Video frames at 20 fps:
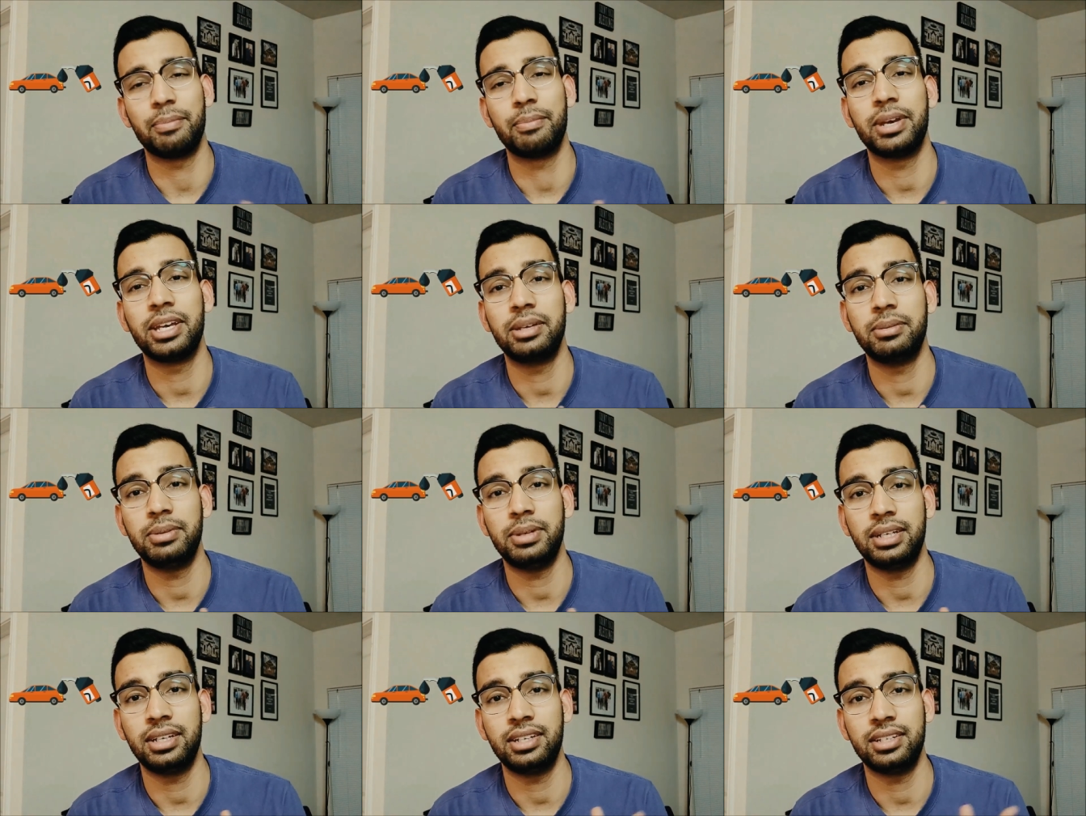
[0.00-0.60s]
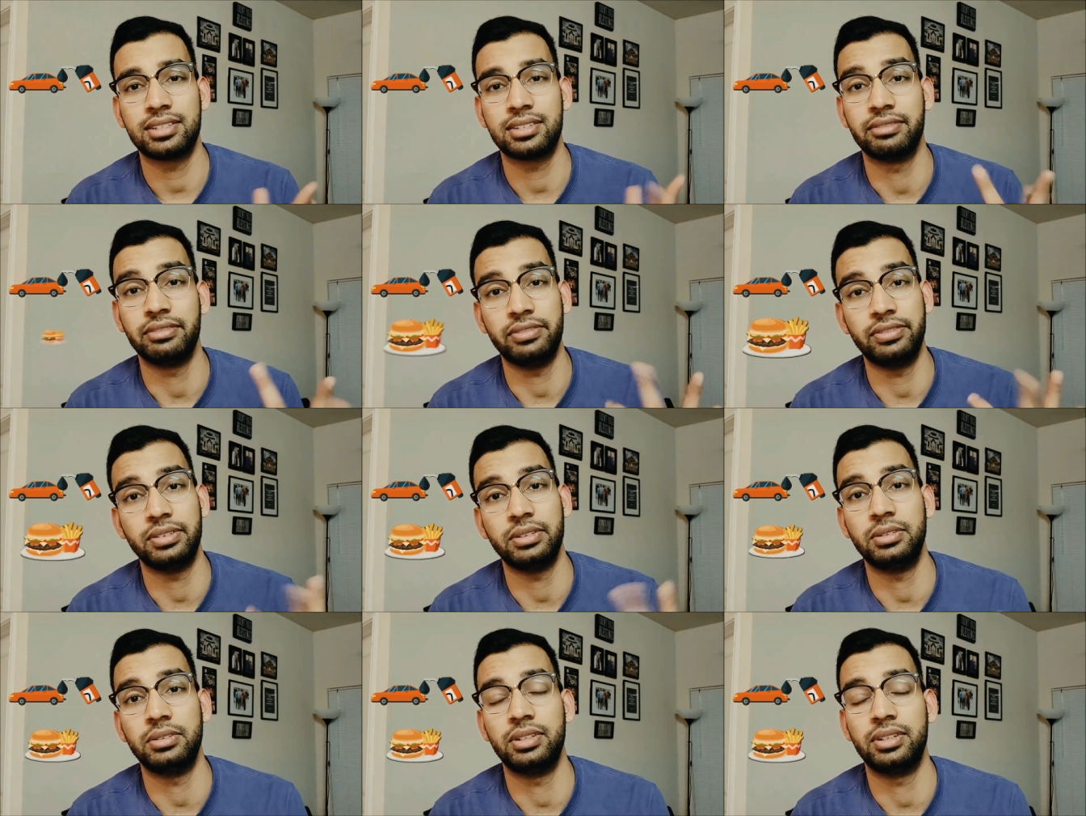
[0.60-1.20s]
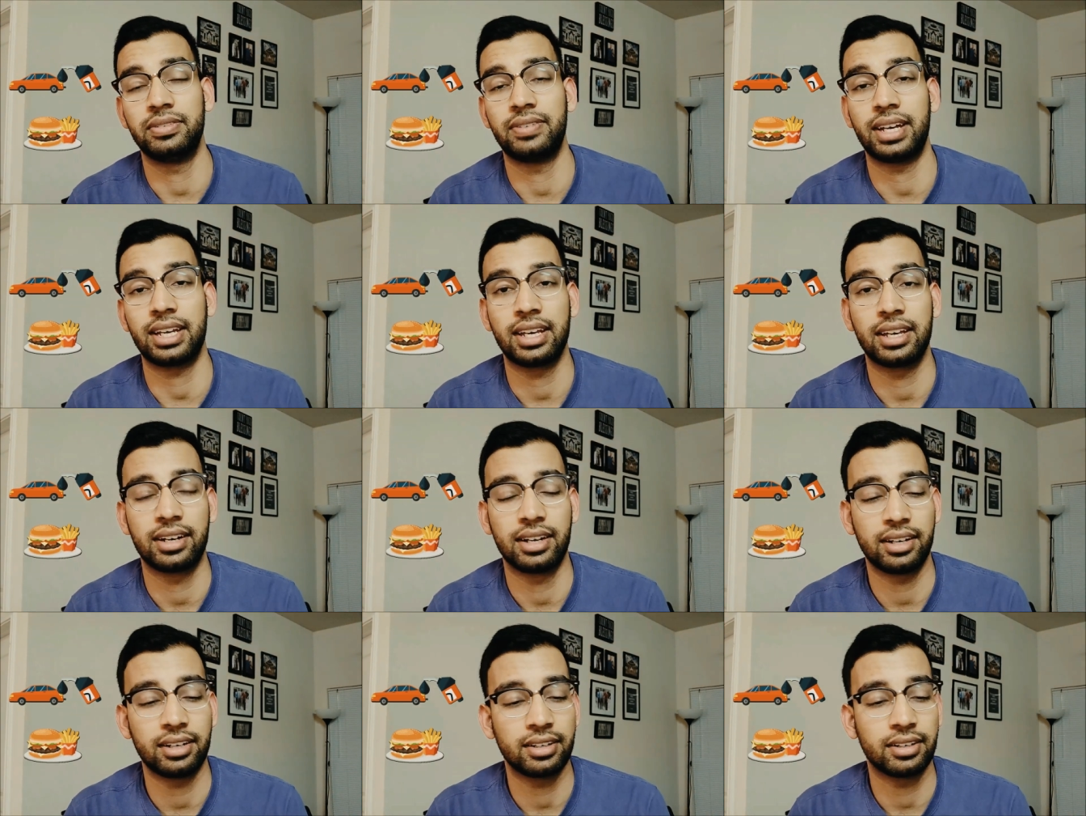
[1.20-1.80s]
maybe some food if I
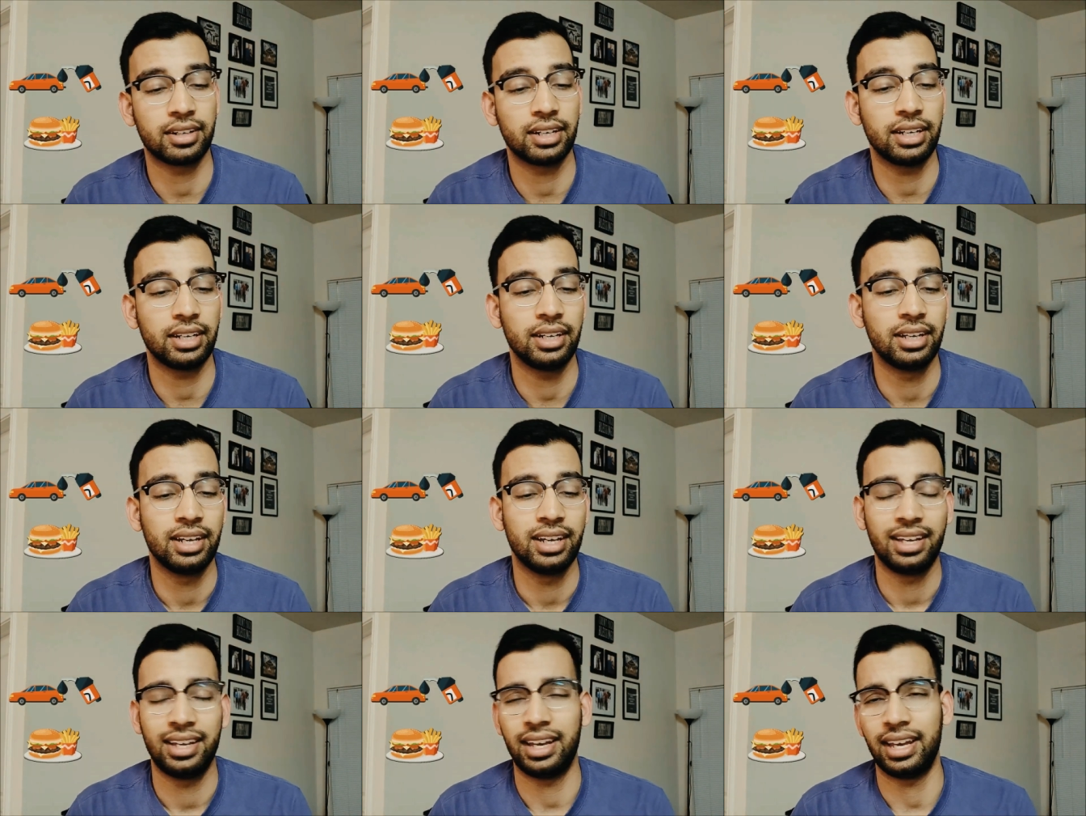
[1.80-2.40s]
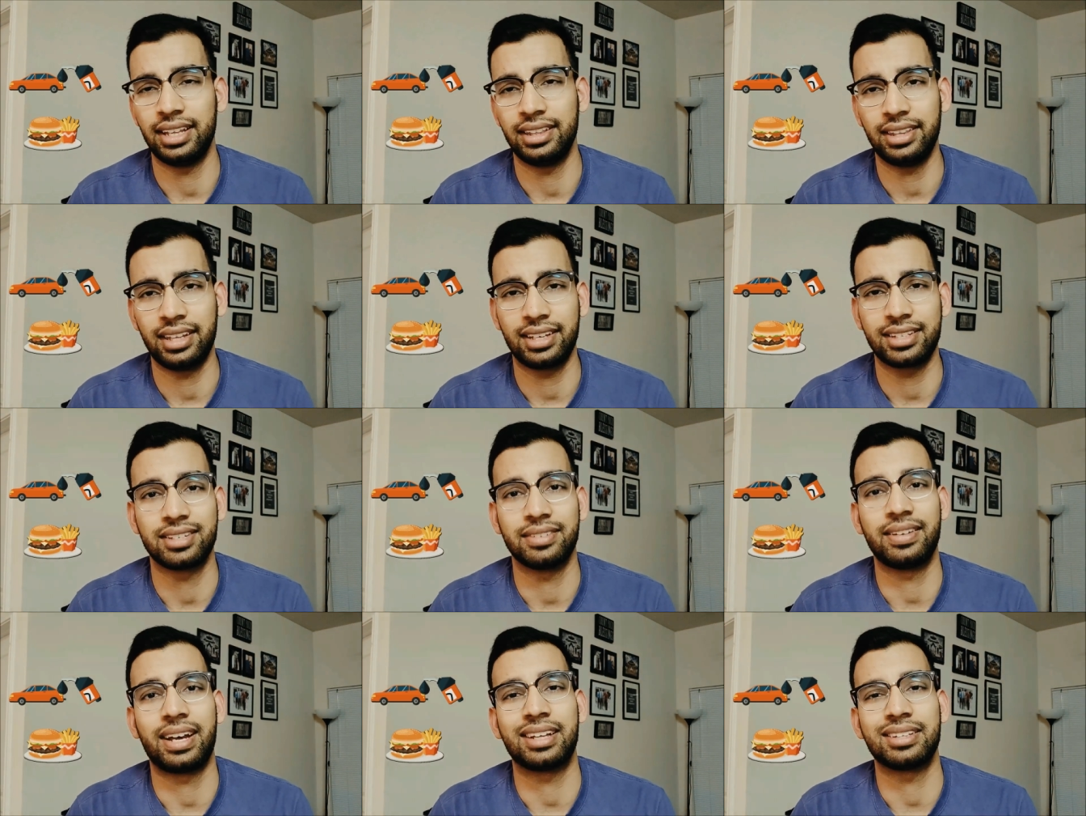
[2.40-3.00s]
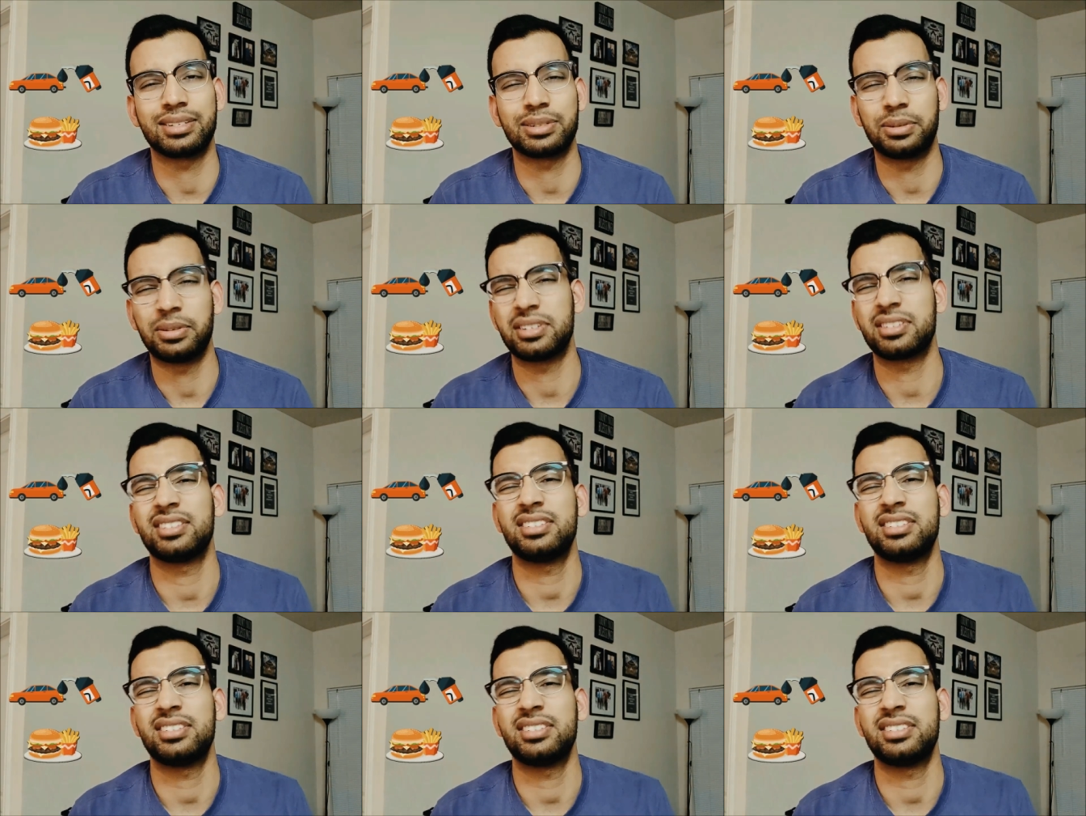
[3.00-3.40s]
get hungry, and things of that sort.